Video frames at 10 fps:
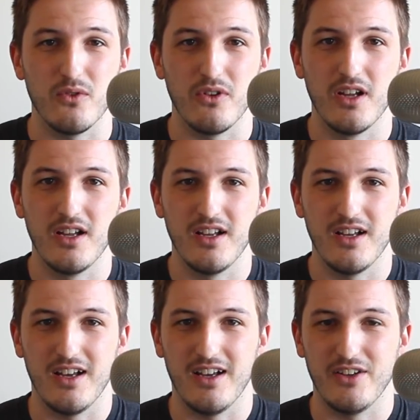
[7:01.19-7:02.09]
or
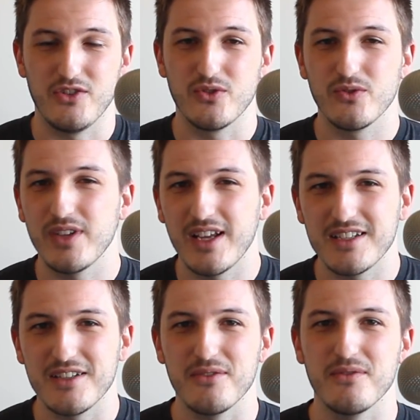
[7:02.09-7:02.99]
uh, true
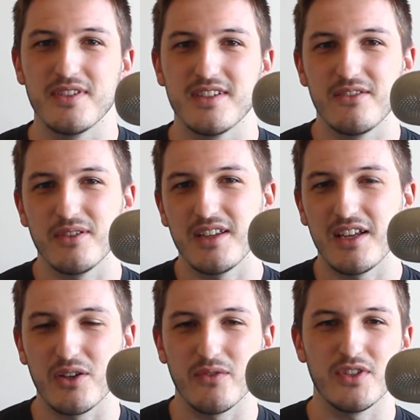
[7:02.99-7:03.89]
native is really
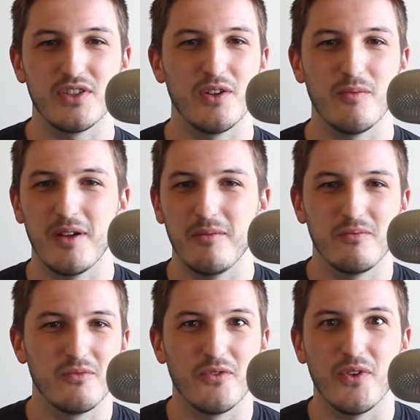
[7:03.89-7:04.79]
that good of a term. I'd
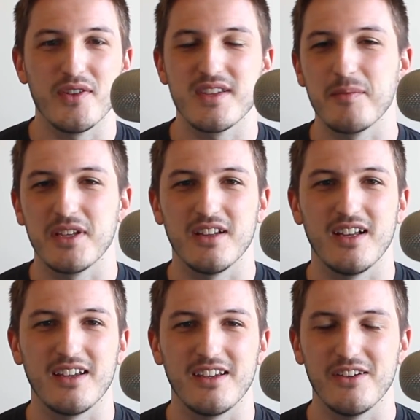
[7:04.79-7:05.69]
prefer something
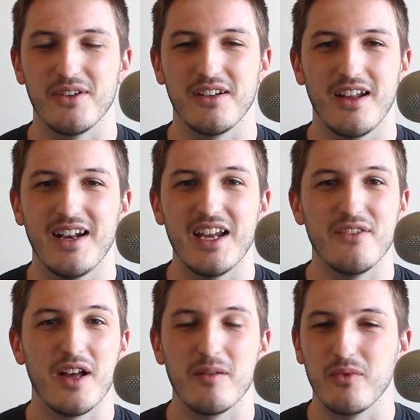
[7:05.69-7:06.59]
like you know a, a
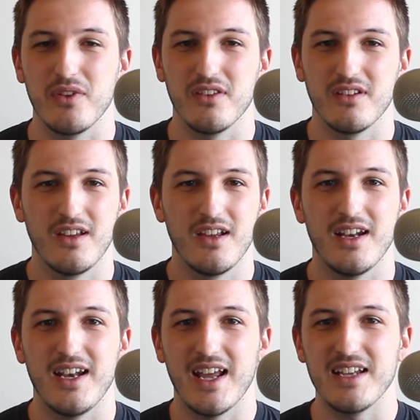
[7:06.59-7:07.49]
native app with
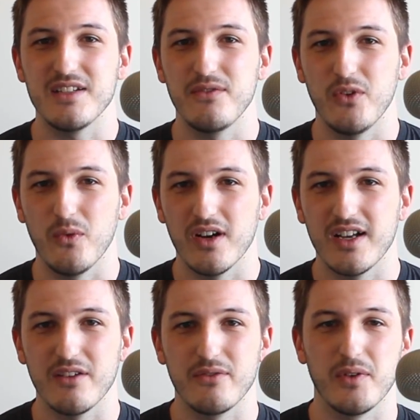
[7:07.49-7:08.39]
native UI.
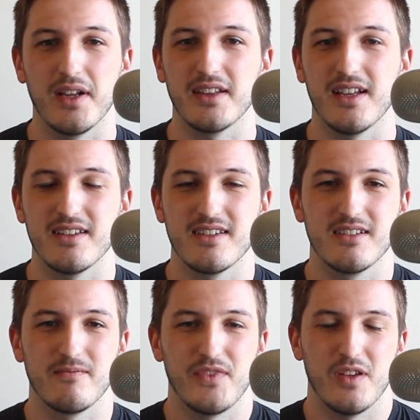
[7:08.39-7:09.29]
I feel like
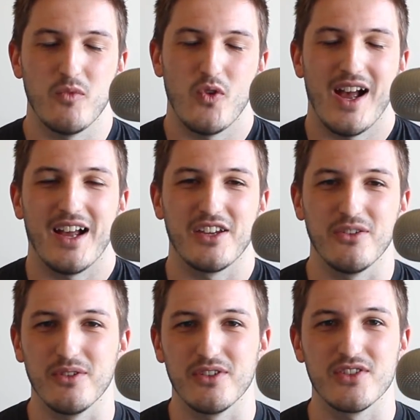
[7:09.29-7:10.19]
that's a you know, more
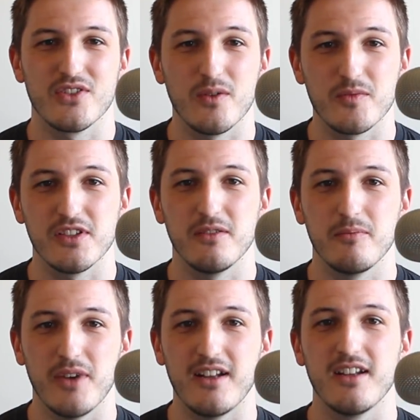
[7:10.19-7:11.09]
accurate
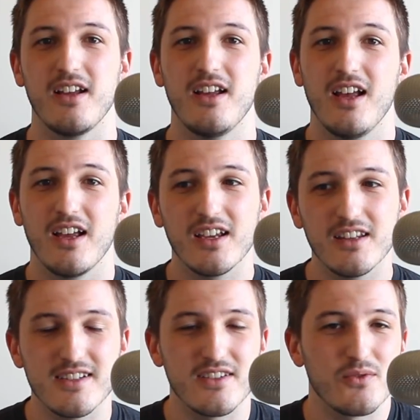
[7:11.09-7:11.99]
description. But
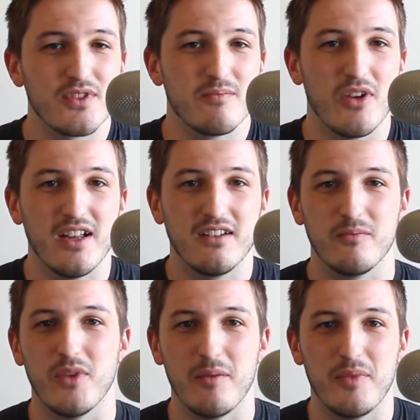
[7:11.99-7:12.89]
again, this is all just my
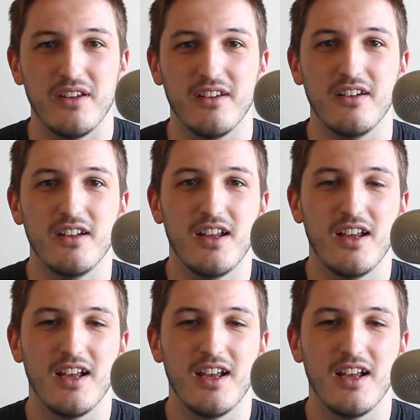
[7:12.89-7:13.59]
my opinion.